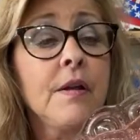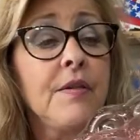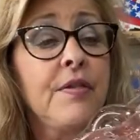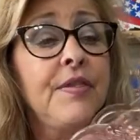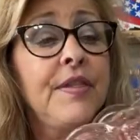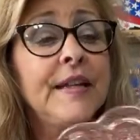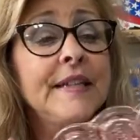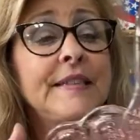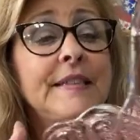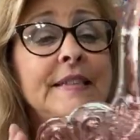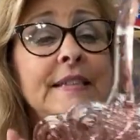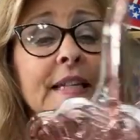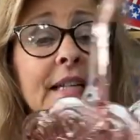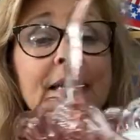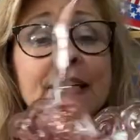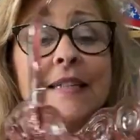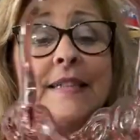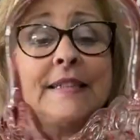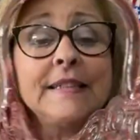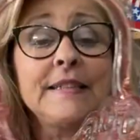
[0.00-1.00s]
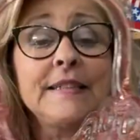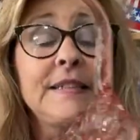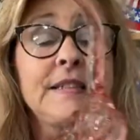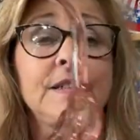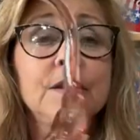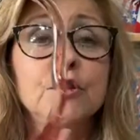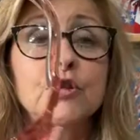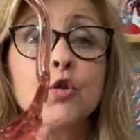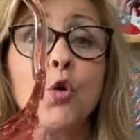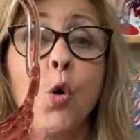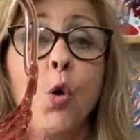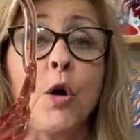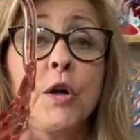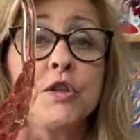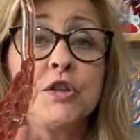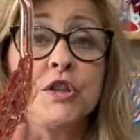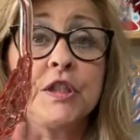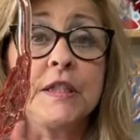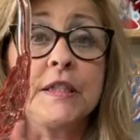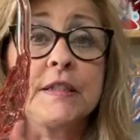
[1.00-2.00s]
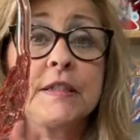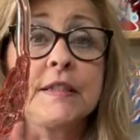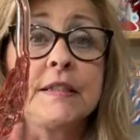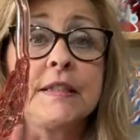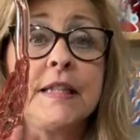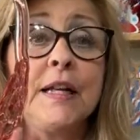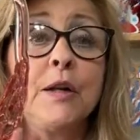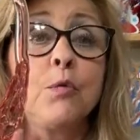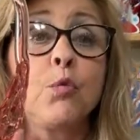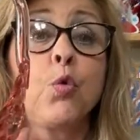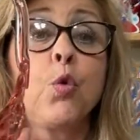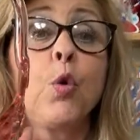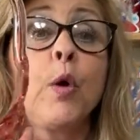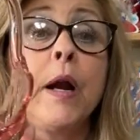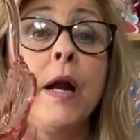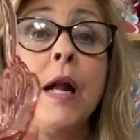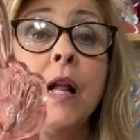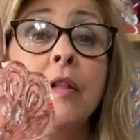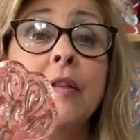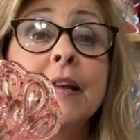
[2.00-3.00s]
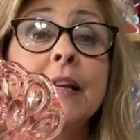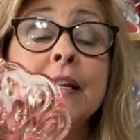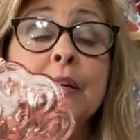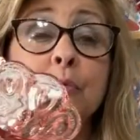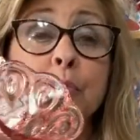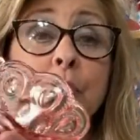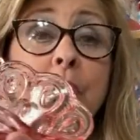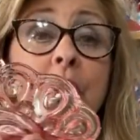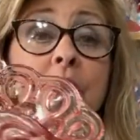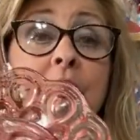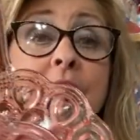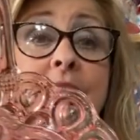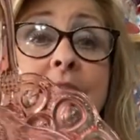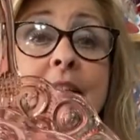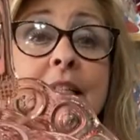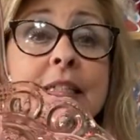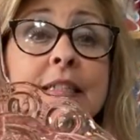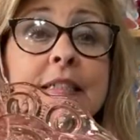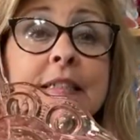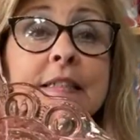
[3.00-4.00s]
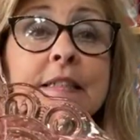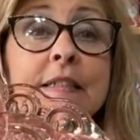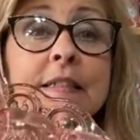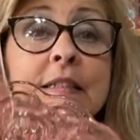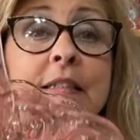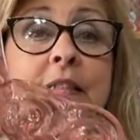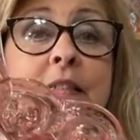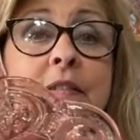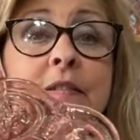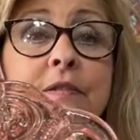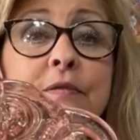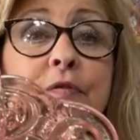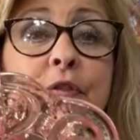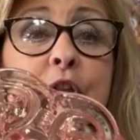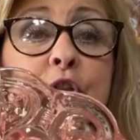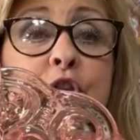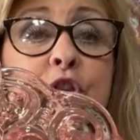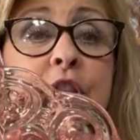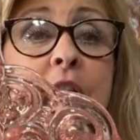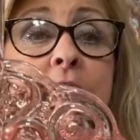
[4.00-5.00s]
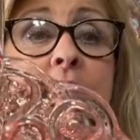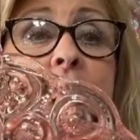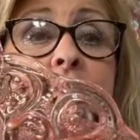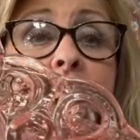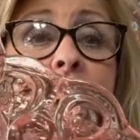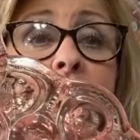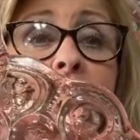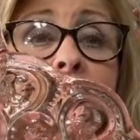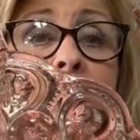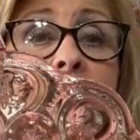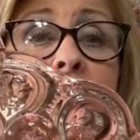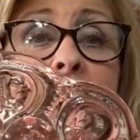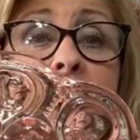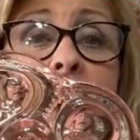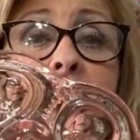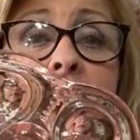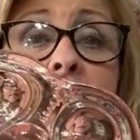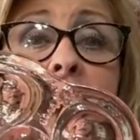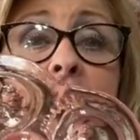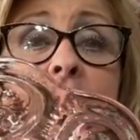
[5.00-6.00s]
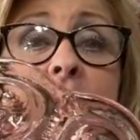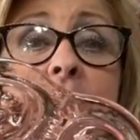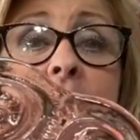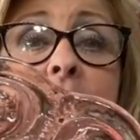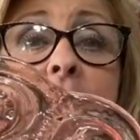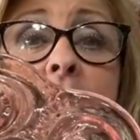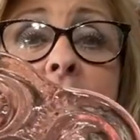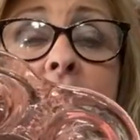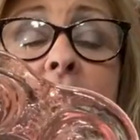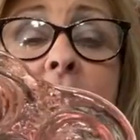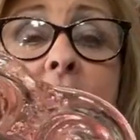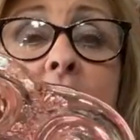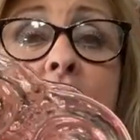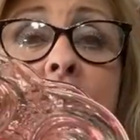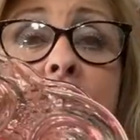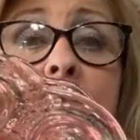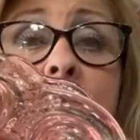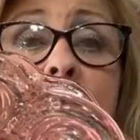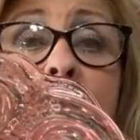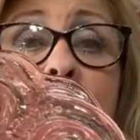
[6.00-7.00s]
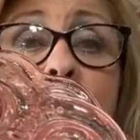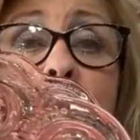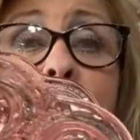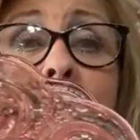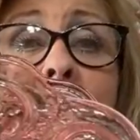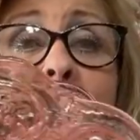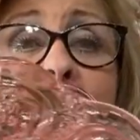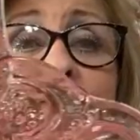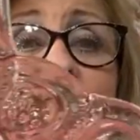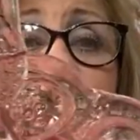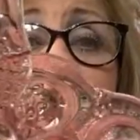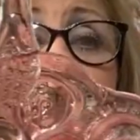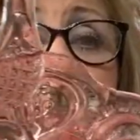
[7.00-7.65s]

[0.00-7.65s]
This is gorgeous. It really, really is. Virginia, you have to